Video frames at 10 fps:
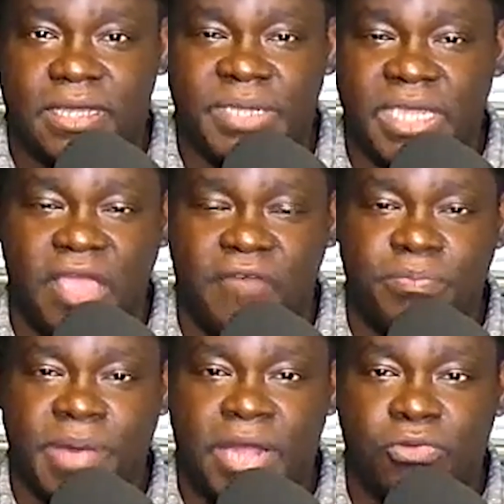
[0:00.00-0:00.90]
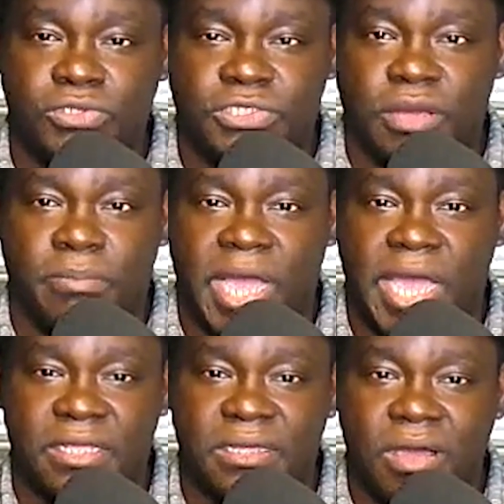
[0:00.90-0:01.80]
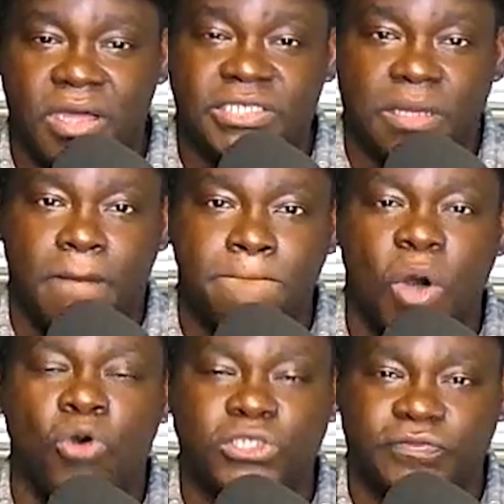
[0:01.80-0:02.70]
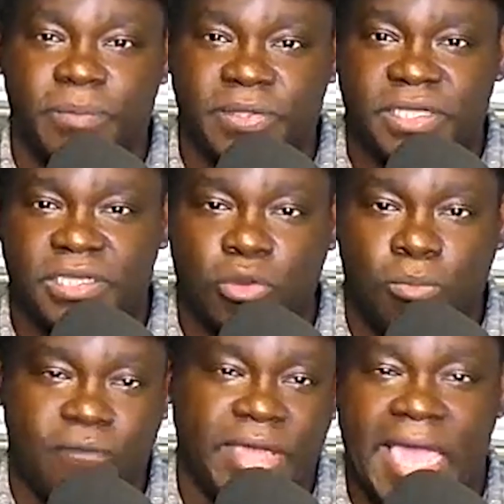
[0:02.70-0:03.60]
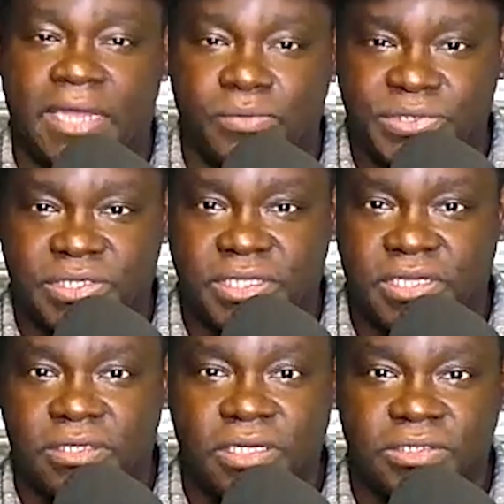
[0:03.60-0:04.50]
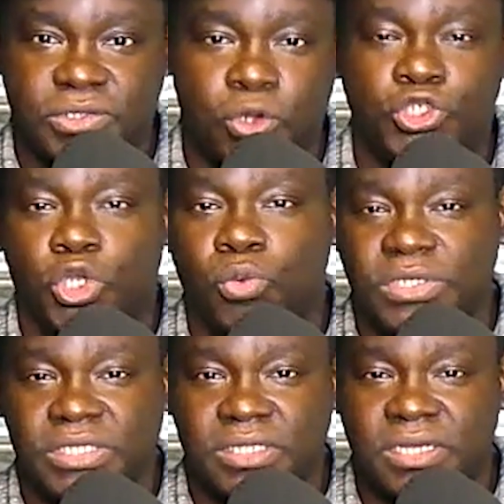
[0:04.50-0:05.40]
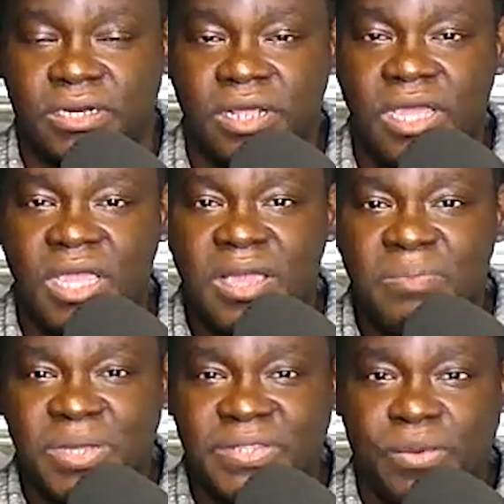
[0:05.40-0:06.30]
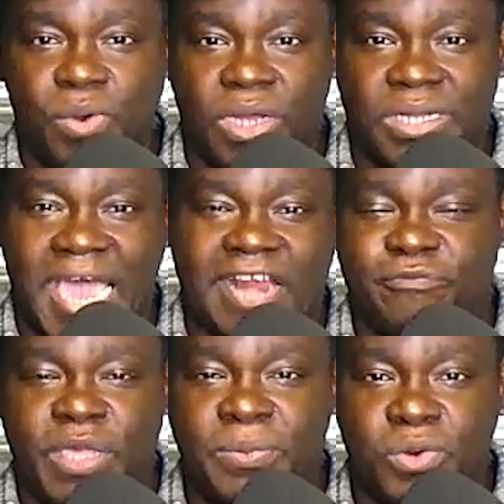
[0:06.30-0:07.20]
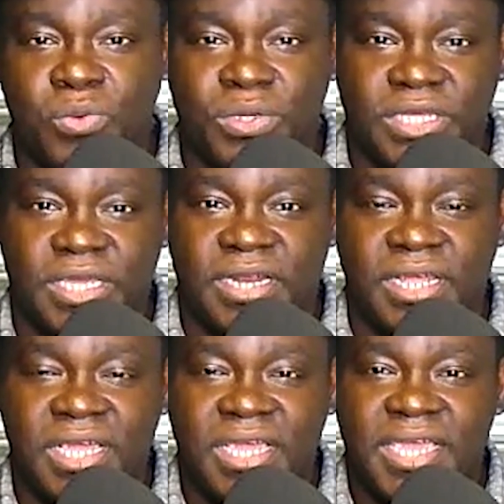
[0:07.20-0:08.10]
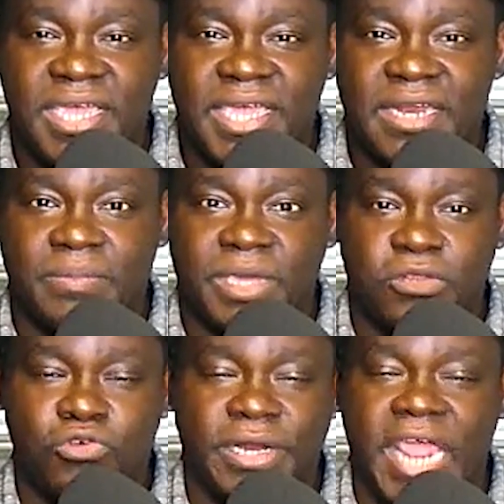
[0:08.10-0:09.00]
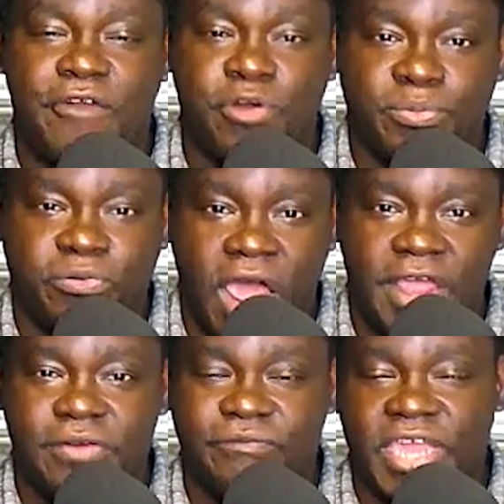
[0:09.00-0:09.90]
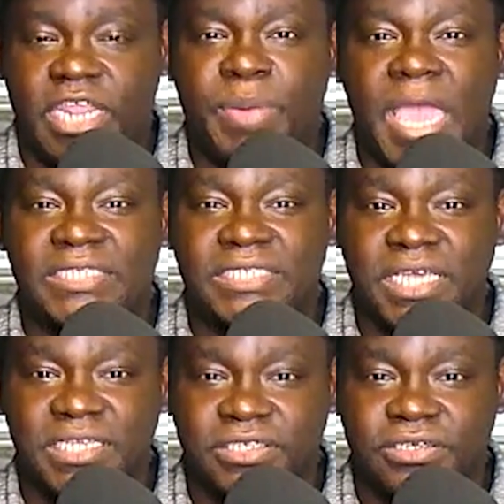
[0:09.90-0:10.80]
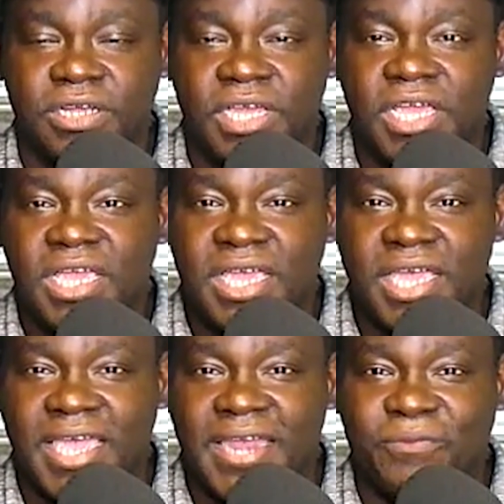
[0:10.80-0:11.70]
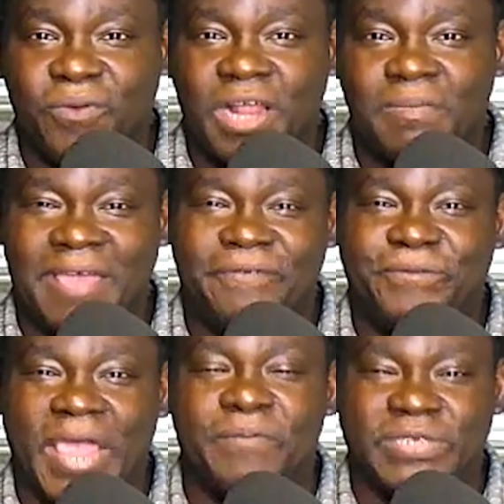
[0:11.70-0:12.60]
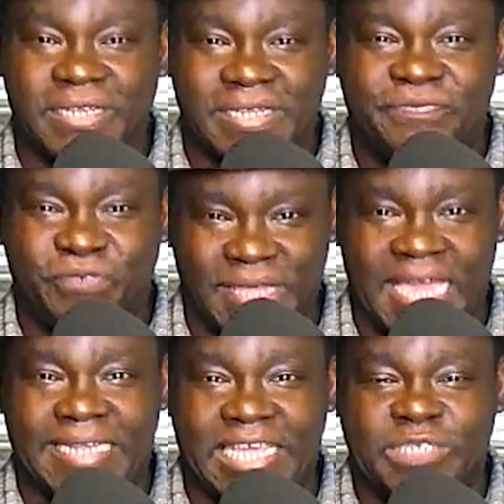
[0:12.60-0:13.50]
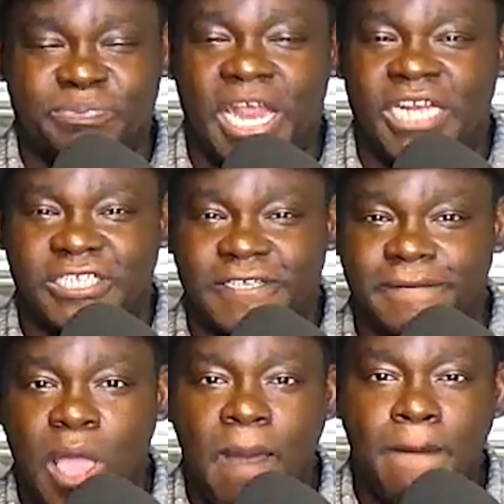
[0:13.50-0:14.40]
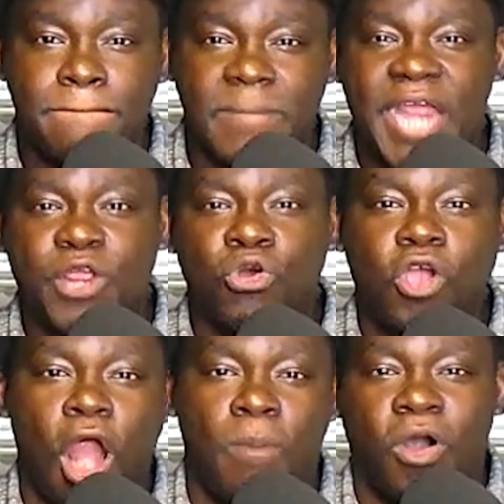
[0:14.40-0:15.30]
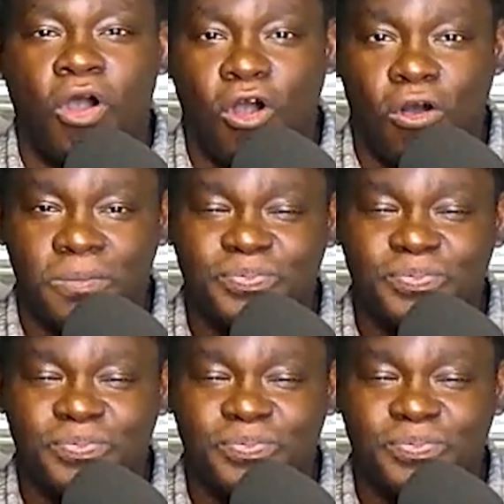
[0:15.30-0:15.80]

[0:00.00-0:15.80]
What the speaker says: I mean, everybody who's somebody, or at least most of them are there. Marvin Hagler wasn't there and Sergio wasn't there. But there were a lot of people who were there, and including Aaron Pryor, Vinny Pazienza, and one of my favorites, at least for that day especially, Michael Carbajal.